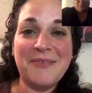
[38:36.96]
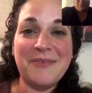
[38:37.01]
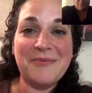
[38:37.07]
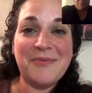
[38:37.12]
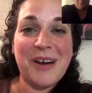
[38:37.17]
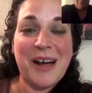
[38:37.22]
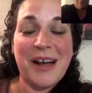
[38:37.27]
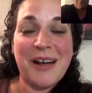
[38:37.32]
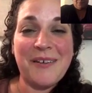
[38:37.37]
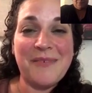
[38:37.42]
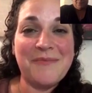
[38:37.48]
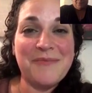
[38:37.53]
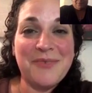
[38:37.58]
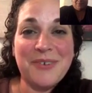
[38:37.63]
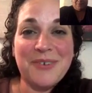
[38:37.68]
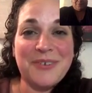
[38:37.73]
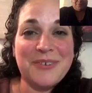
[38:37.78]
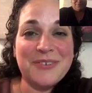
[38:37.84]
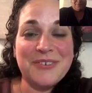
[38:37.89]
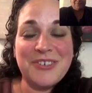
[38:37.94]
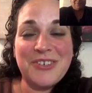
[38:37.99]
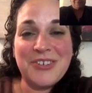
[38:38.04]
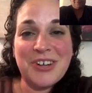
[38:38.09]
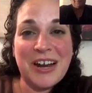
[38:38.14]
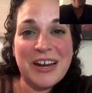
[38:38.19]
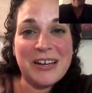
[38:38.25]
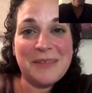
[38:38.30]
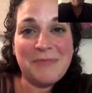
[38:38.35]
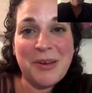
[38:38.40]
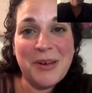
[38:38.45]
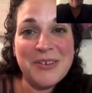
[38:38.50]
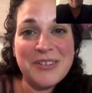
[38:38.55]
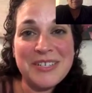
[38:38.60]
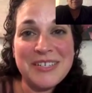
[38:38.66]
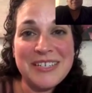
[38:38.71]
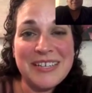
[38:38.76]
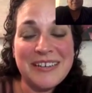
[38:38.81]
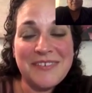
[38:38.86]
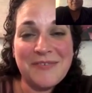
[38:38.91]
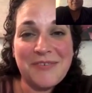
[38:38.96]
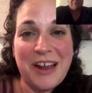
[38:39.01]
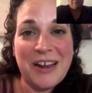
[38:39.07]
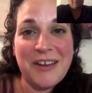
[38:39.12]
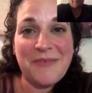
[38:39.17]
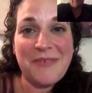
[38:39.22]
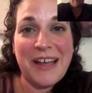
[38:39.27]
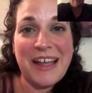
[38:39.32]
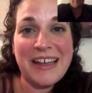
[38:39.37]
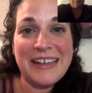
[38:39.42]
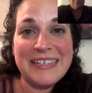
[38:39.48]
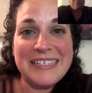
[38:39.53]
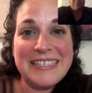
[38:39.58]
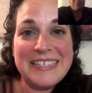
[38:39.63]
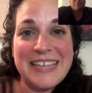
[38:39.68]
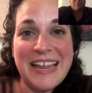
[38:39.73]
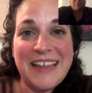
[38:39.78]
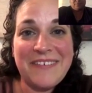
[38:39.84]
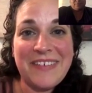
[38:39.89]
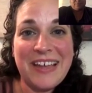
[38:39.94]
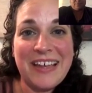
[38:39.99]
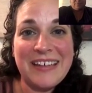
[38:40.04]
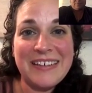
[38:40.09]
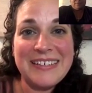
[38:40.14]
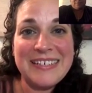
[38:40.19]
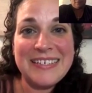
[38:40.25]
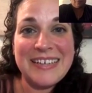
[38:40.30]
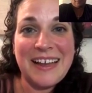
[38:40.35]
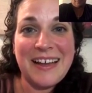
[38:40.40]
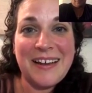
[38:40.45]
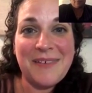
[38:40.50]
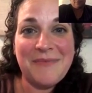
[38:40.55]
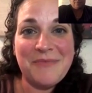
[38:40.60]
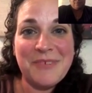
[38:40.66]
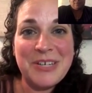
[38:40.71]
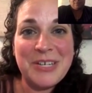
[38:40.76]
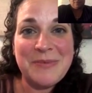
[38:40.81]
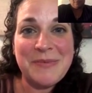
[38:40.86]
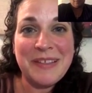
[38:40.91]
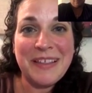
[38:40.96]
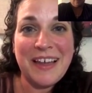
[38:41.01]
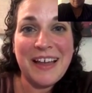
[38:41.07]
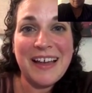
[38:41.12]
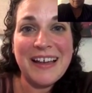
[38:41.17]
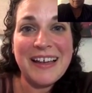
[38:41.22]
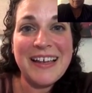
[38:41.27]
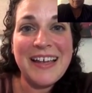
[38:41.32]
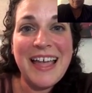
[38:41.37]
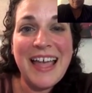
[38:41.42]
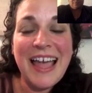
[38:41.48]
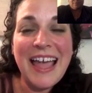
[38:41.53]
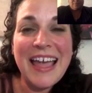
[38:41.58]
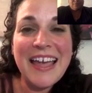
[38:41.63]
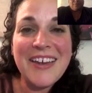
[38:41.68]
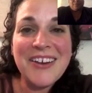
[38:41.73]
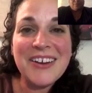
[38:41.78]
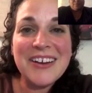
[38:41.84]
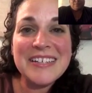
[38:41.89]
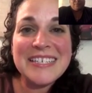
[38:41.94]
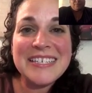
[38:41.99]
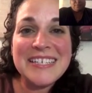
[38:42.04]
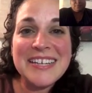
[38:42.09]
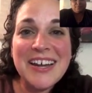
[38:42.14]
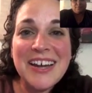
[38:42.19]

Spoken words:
I will try to post it right away and save it. Wish me luck. Hey, Crystal.